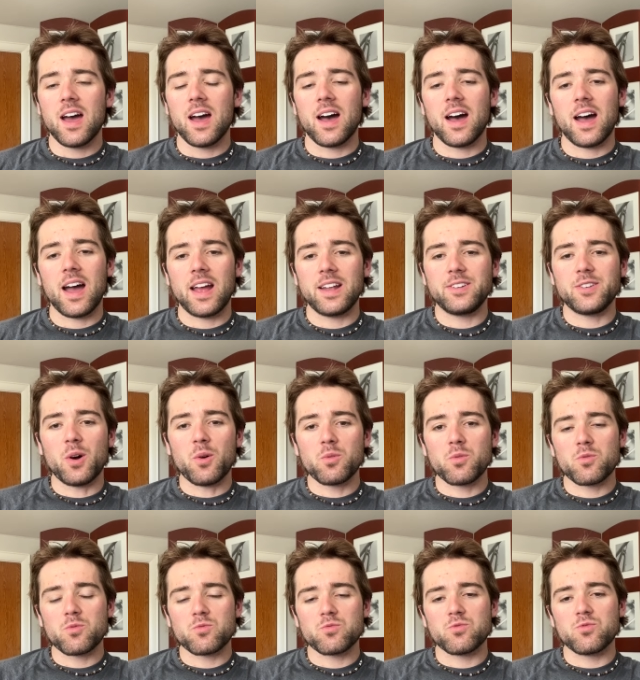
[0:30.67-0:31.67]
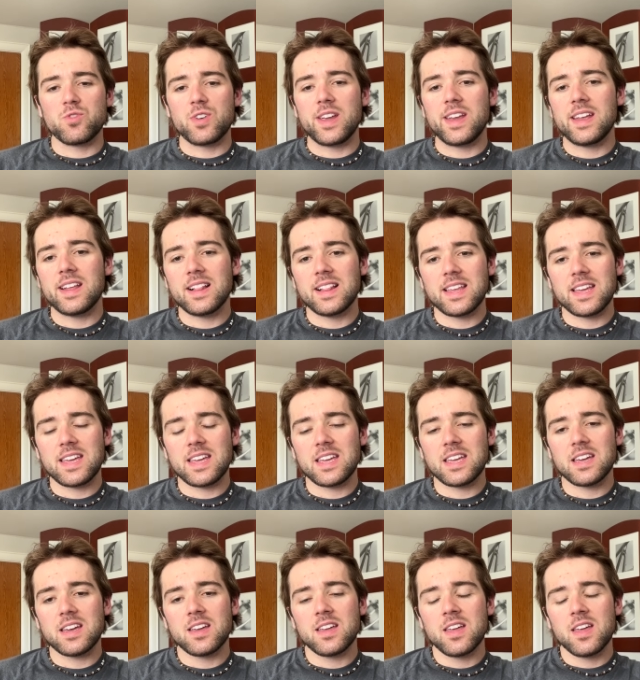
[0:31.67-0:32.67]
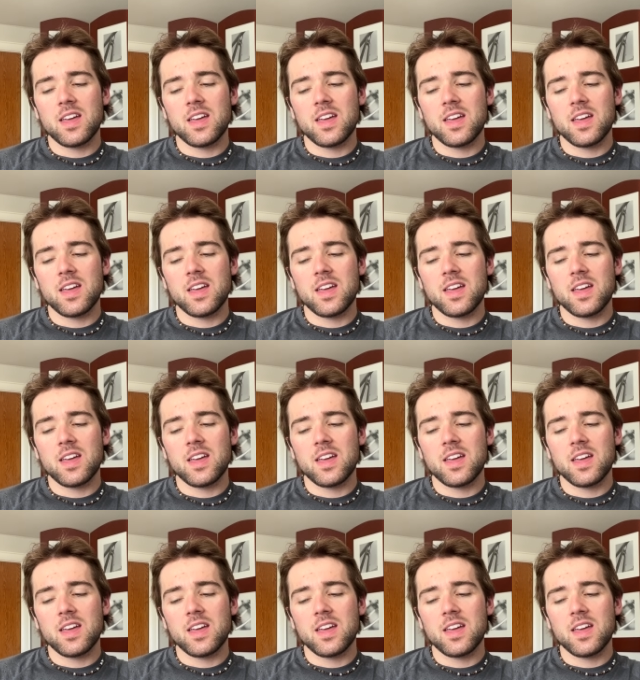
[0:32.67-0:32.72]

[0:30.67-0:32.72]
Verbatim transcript: I don't really